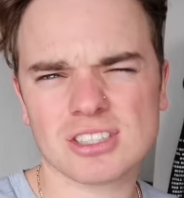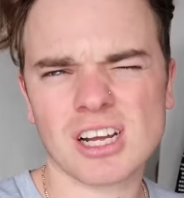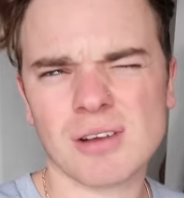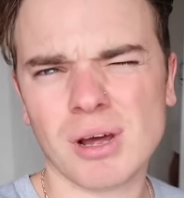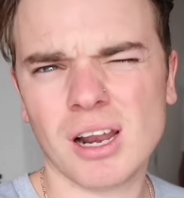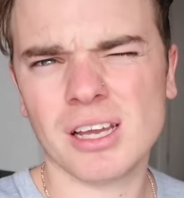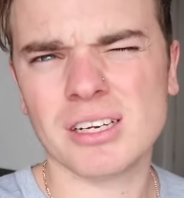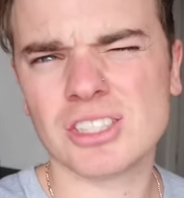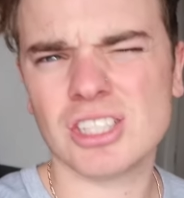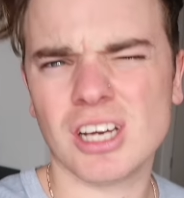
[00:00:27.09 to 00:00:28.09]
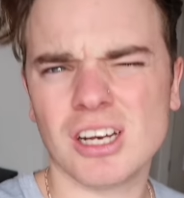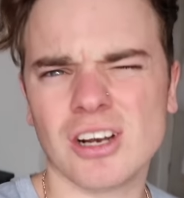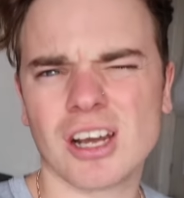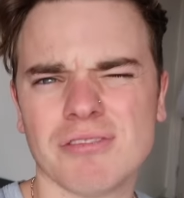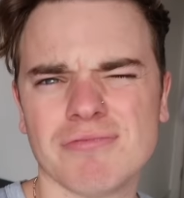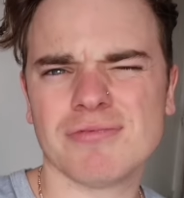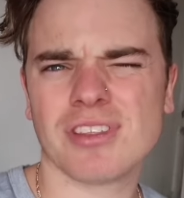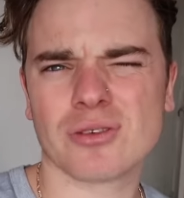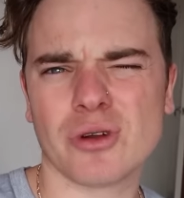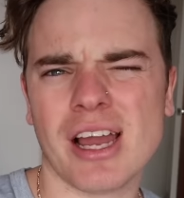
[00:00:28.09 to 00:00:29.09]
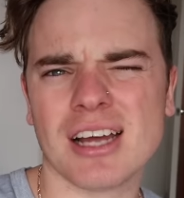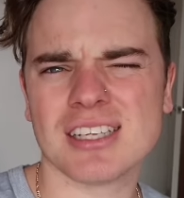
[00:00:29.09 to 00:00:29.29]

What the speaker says: Check out my lighting. Shit, I look like a 3 out